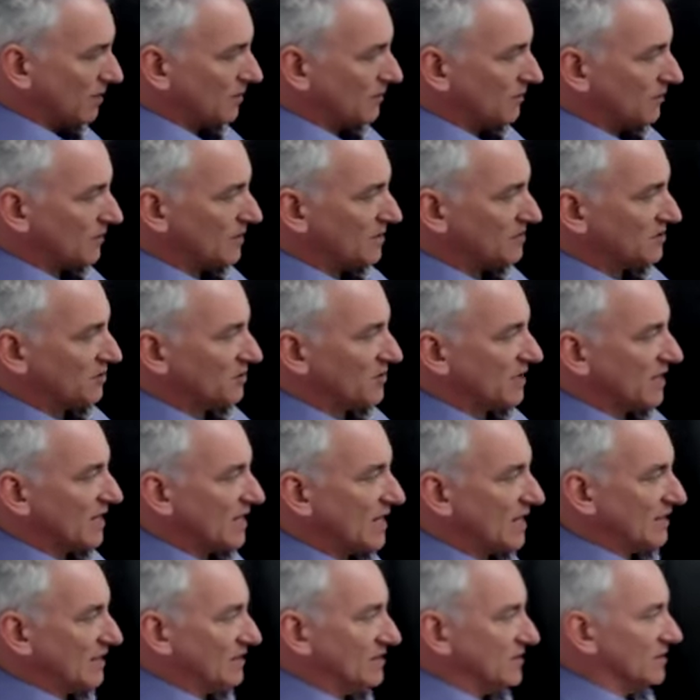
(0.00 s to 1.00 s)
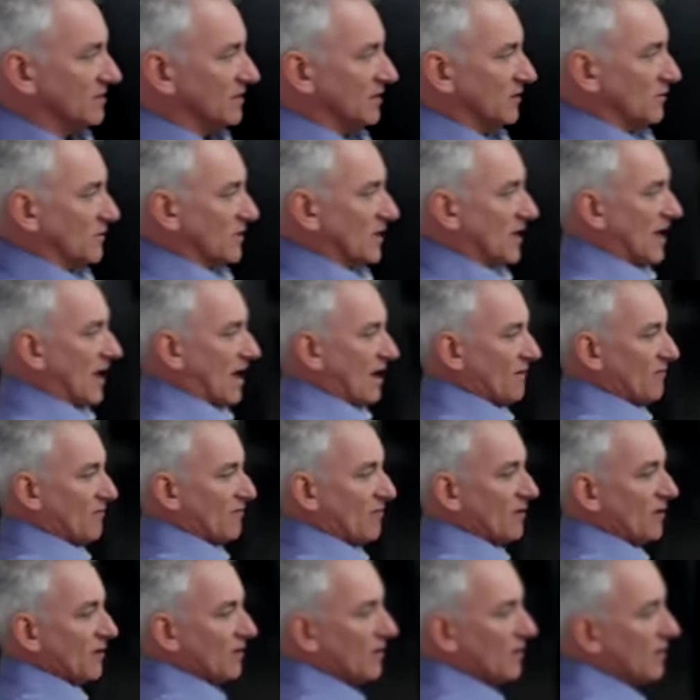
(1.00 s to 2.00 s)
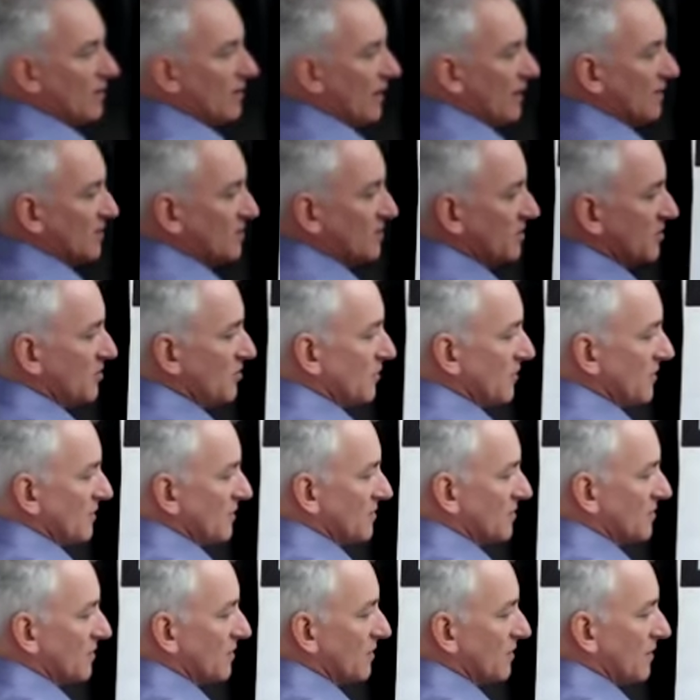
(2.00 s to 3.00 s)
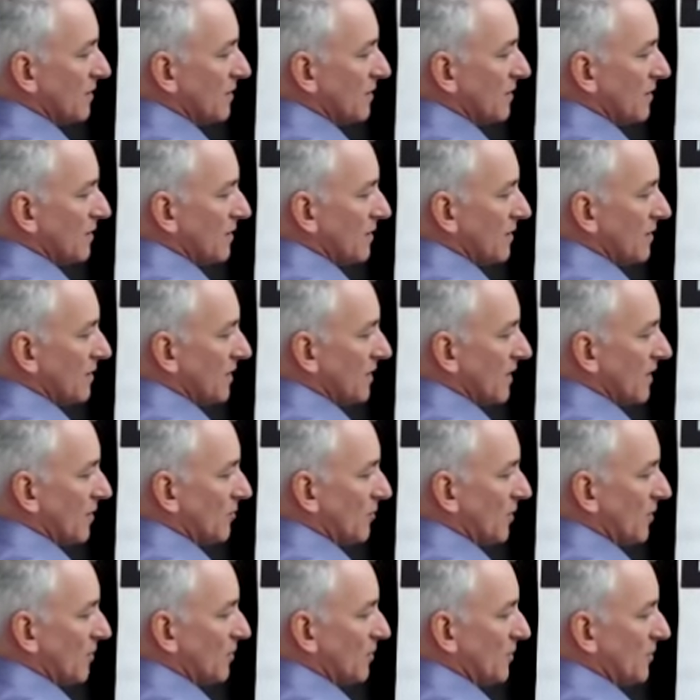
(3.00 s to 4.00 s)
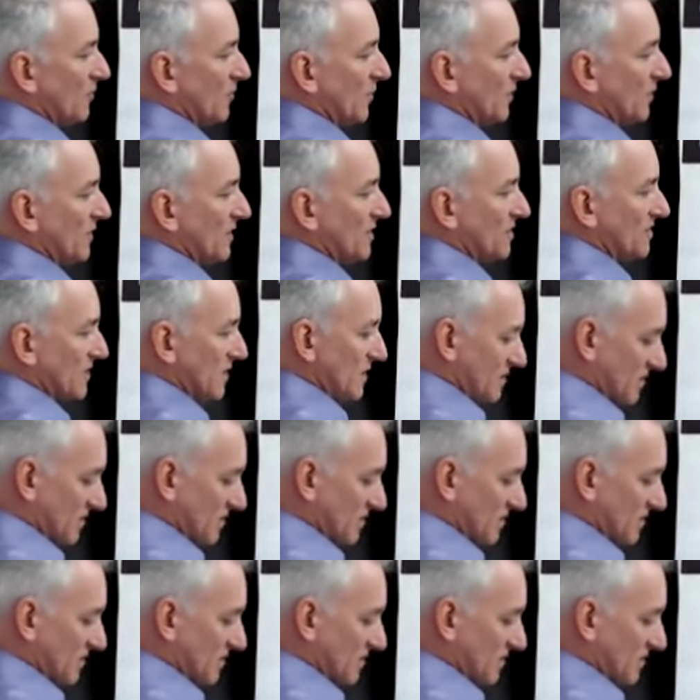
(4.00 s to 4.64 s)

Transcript: These are needs that we have as humans. And when these needs